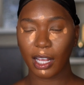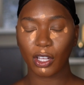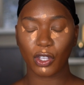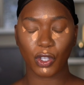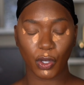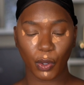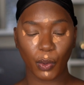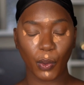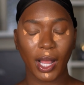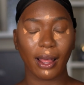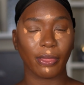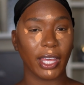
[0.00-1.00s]
So
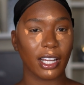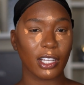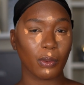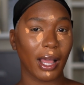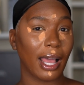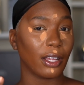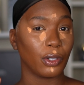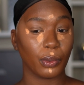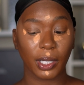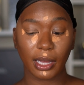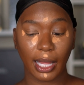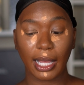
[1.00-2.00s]
that is why I do
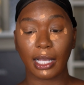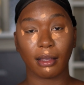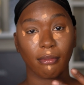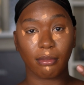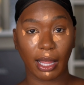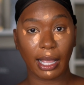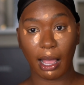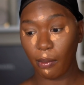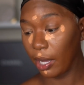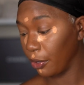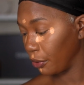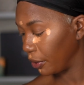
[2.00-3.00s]
it like how
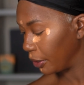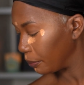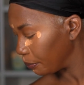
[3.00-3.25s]
I do it.